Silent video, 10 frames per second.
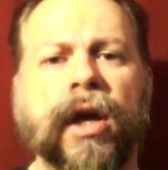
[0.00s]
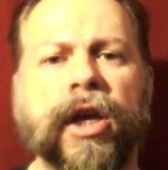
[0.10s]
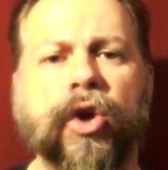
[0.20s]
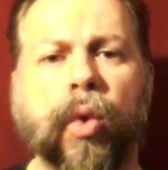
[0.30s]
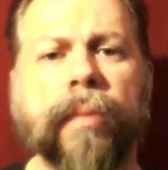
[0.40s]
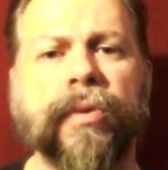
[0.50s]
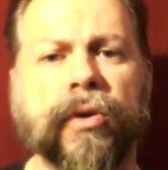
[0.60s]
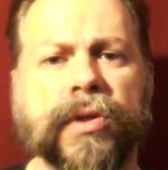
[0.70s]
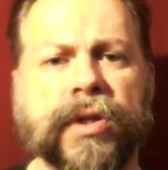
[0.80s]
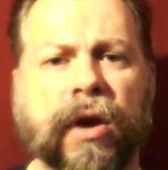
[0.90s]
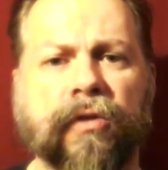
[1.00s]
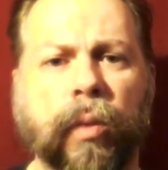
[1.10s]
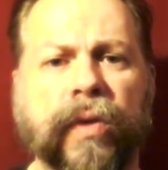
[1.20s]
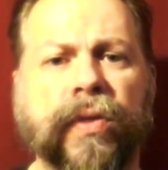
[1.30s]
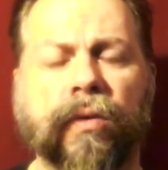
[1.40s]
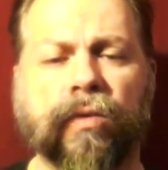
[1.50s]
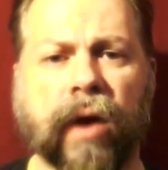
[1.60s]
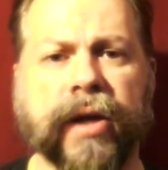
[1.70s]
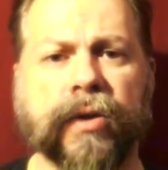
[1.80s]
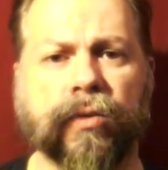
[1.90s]
Equip yourself with the
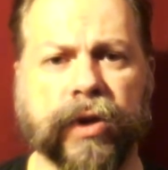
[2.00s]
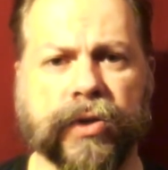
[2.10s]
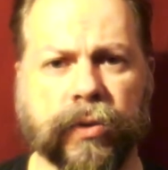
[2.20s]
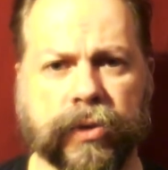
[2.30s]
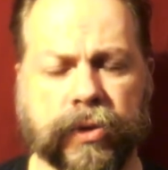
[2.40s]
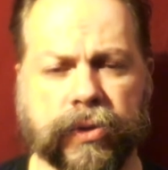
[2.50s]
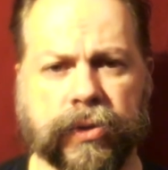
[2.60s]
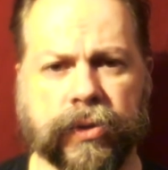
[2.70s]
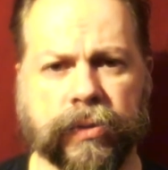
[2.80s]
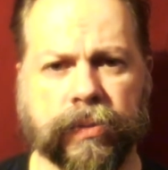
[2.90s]
right resources.